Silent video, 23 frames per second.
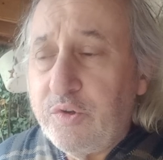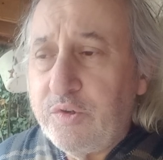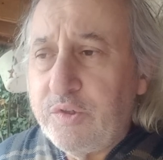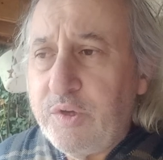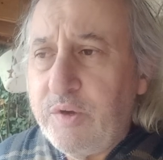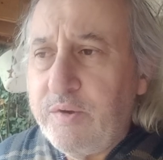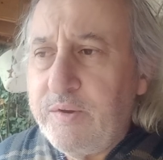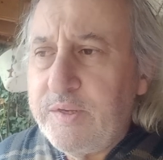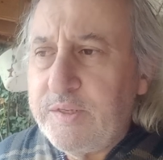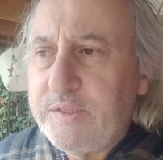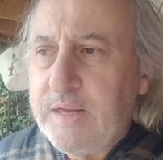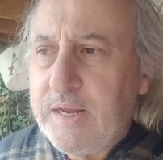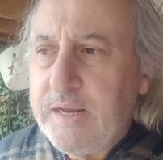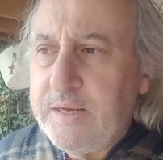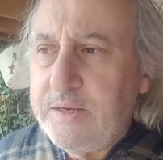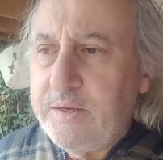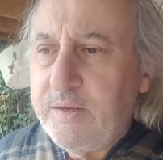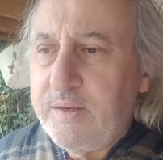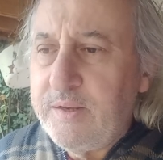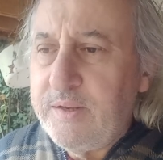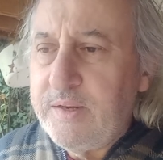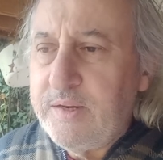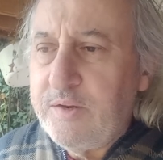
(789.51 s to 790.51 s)
So it's like,
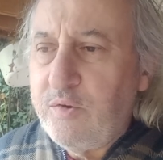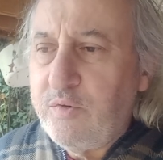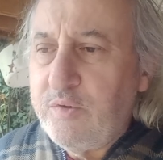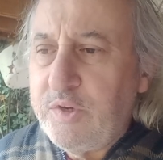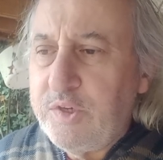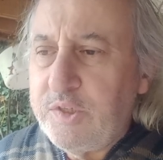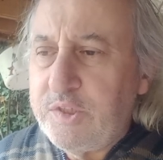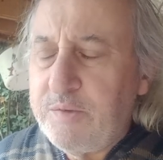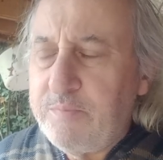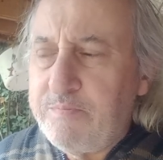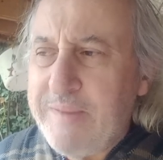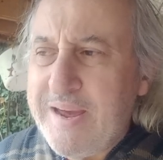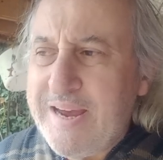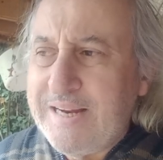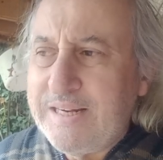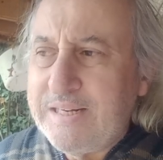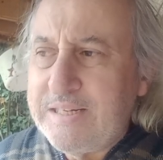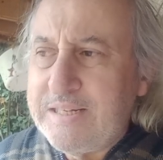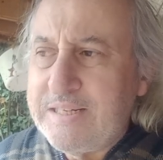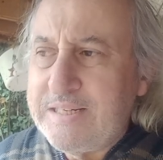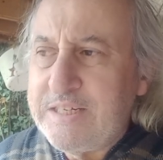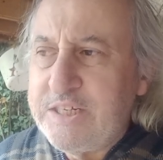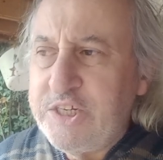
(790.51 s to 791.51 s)
in order to make
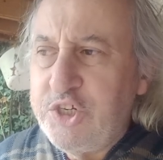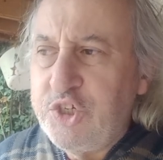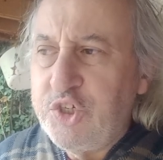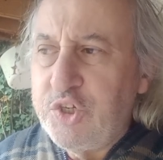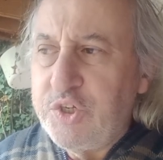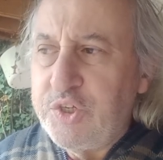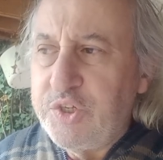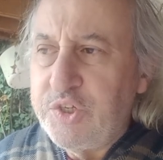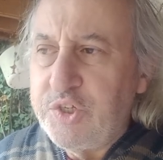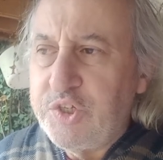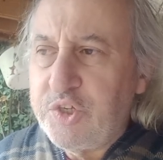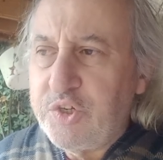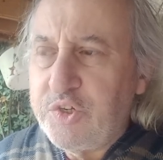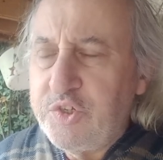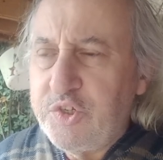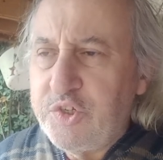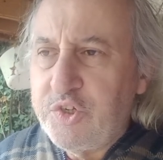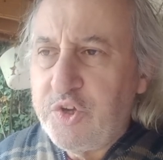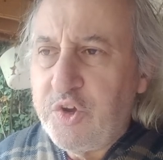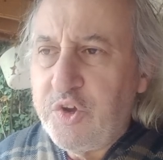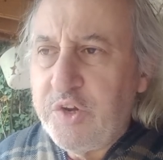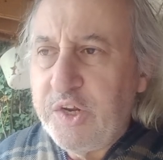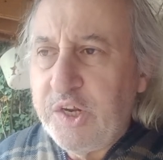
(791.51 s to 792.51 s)
decisions
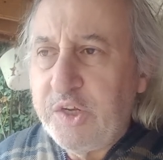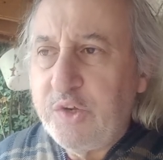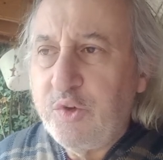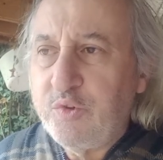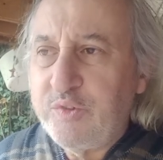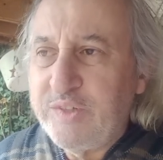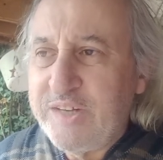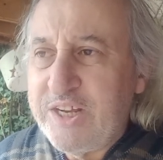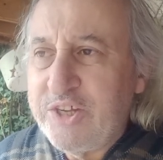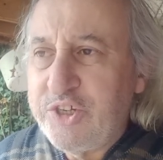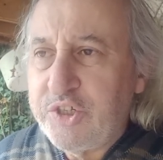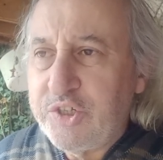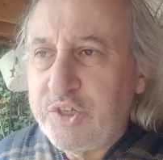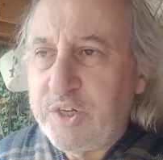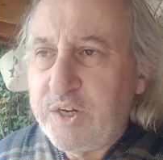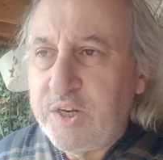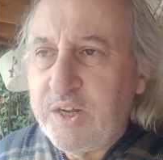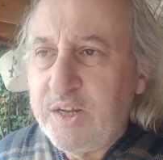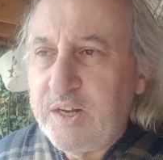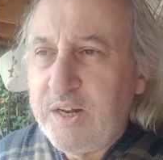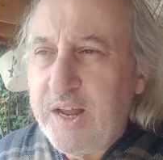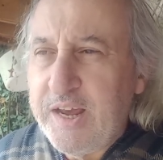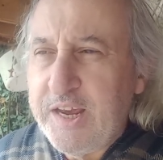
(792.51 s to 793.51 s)
concerning your
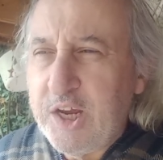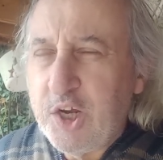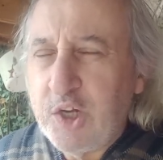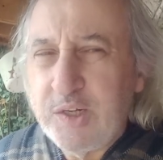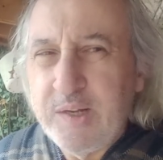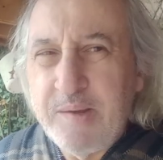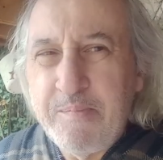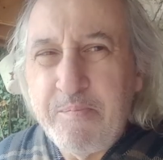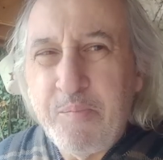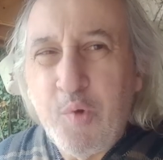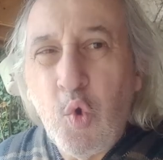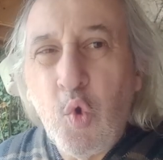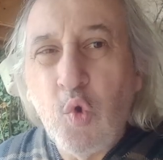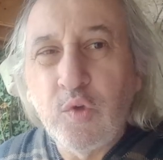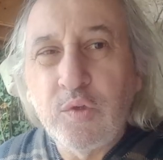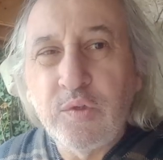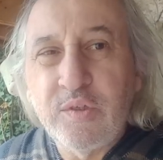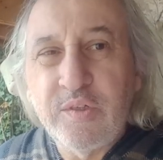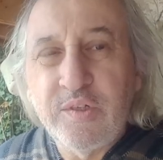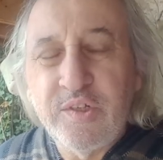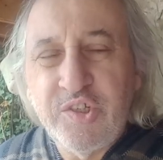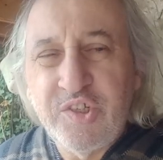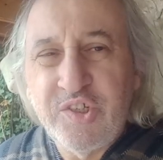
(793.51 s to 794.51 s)
destiny, like
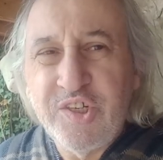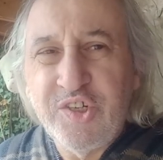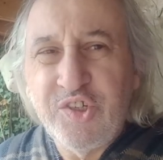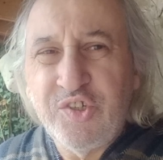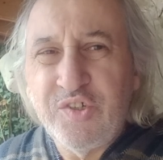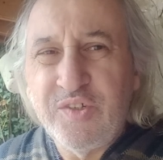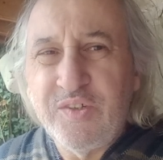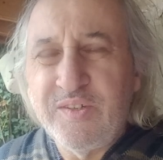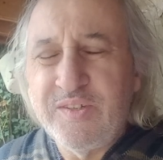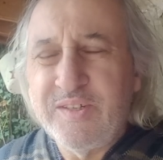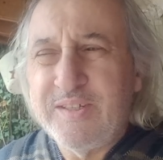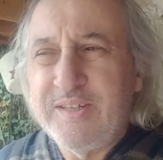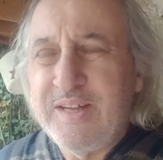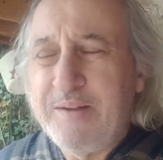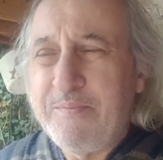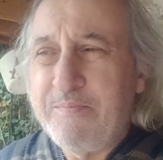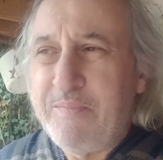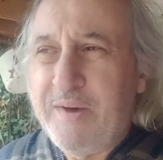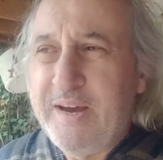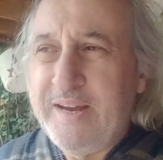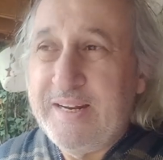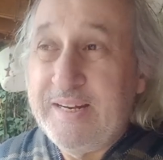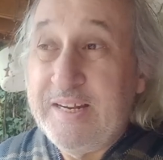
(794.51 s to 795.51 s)
important decisions that
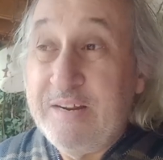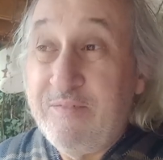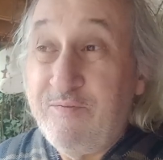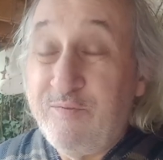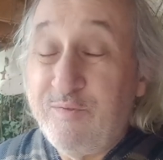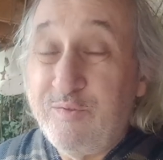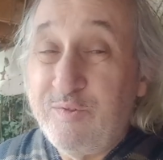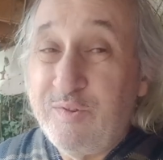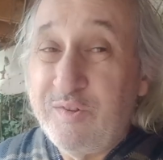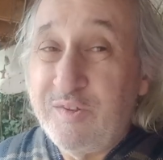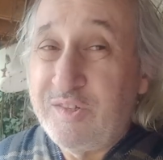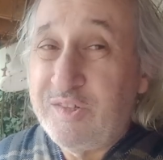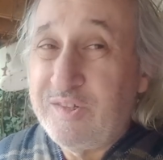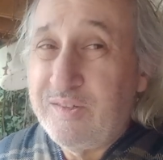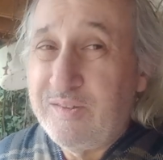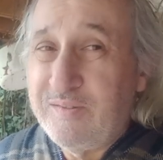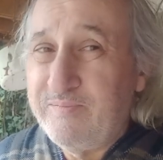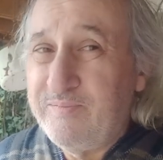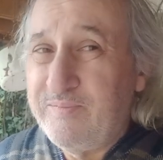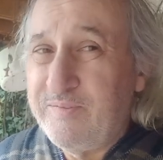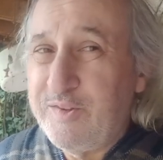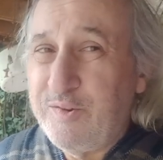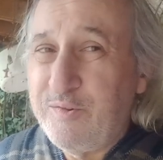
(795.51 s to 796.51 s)
might influence
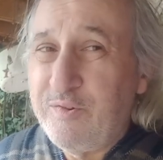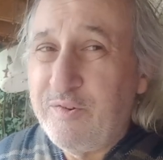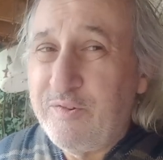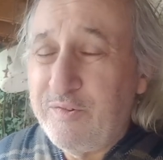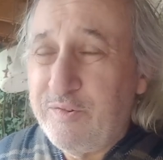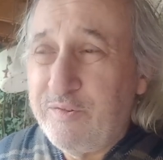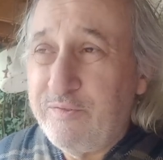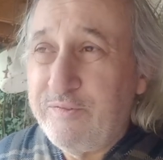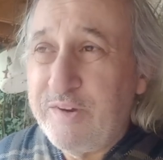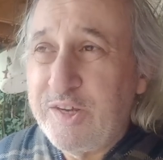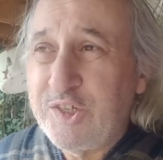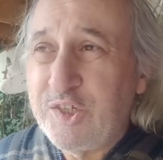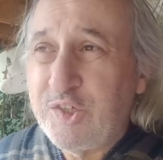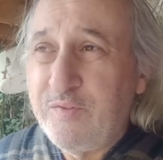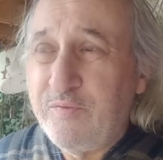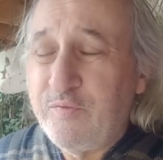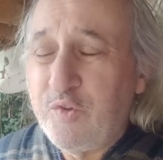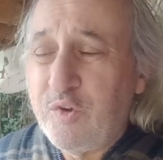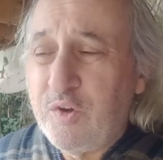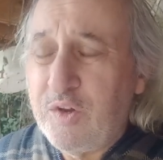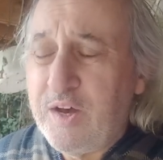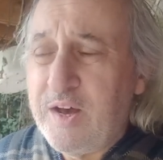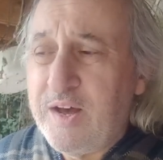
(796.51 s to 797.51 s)
the rest of
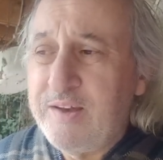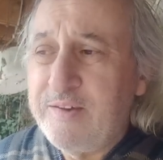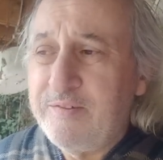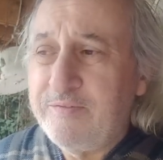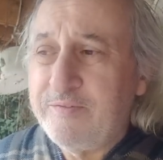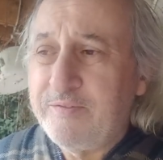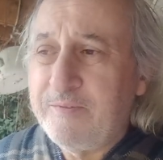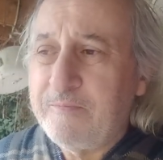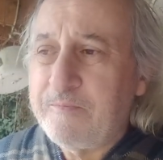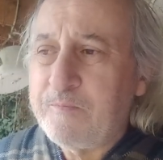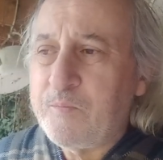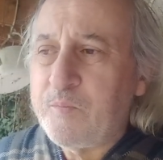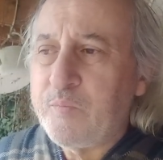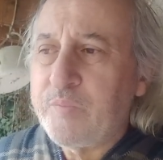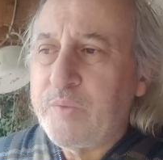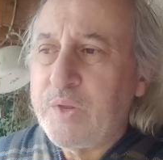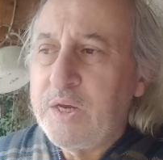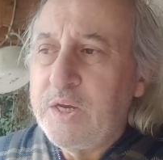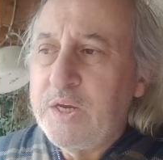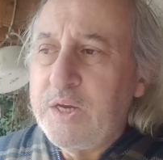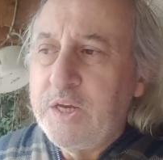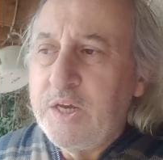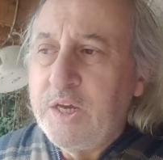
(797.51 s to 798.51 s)
your life,
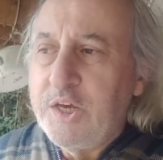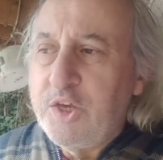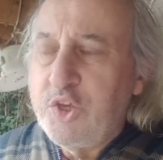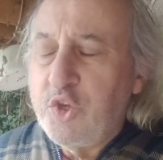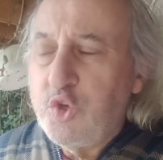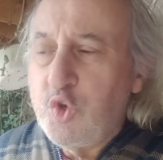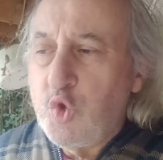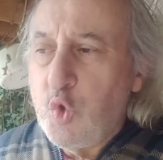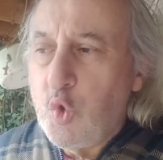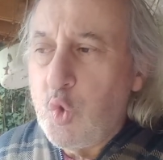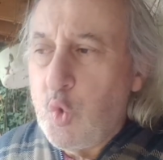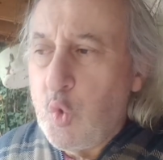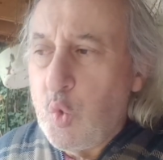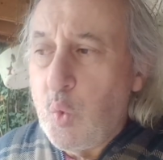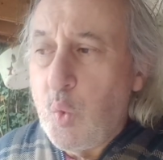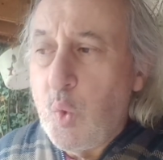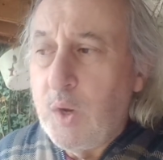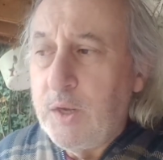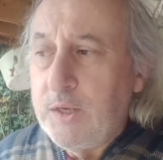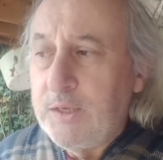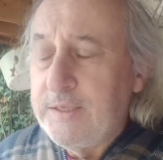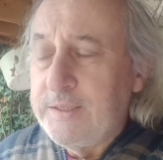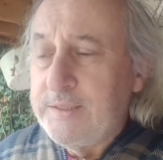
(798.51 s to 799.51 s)
you
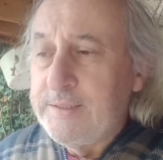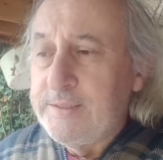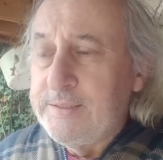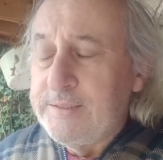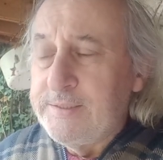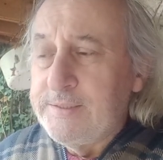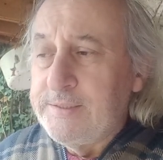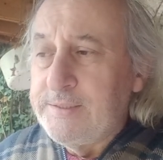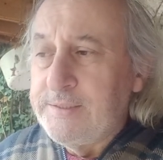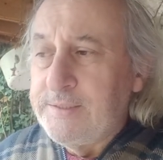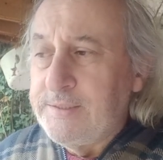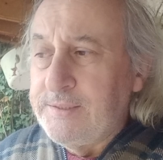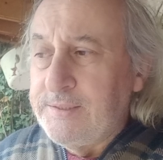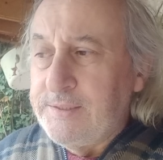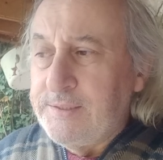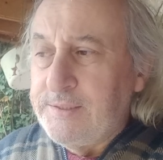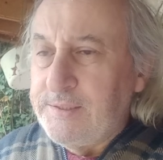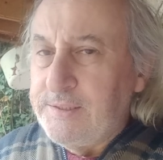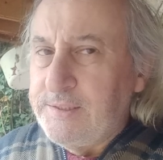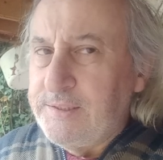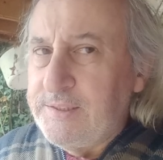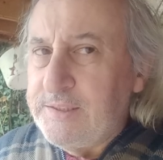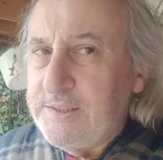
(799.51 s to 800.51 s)

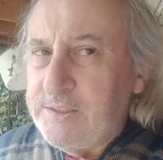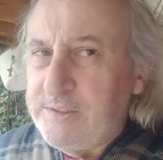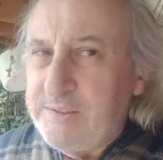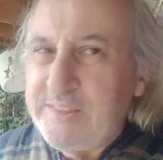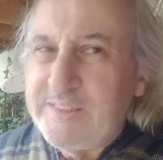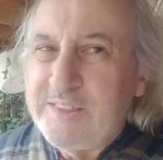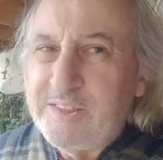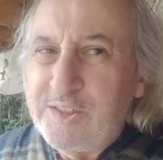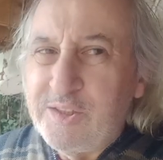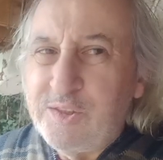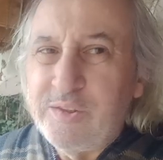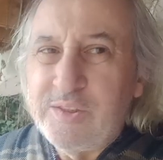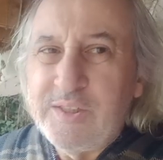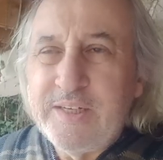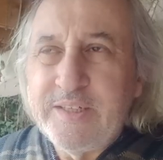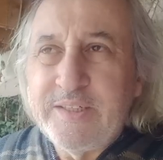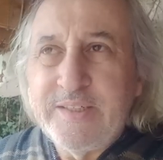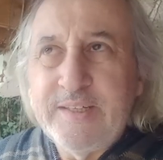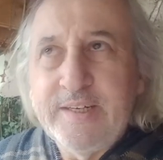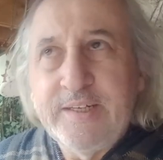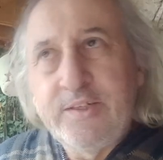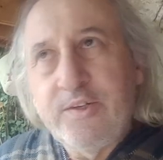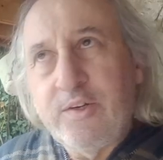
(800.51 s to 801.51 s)
know, it's a good
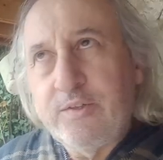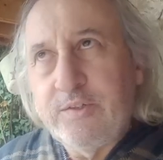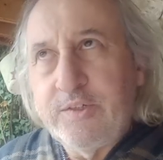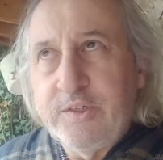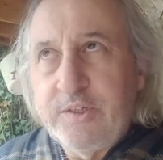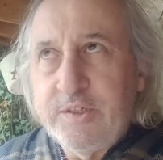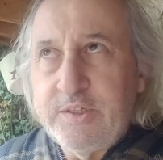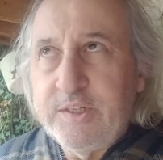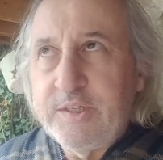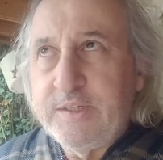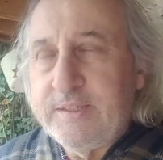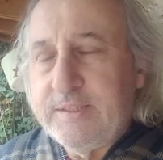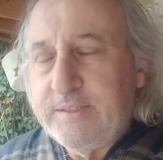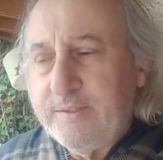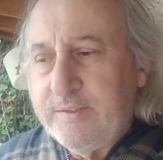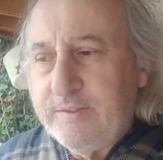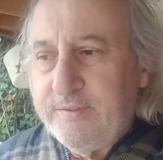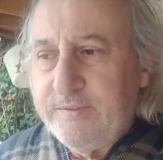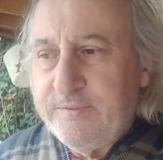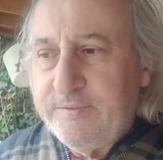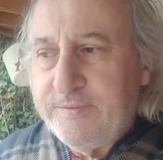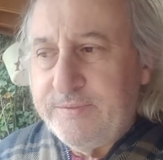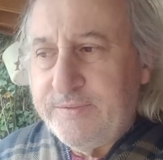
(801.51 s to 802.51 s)
idea not to just sort
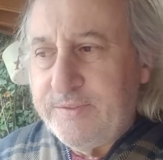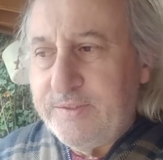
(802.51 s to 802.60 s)
of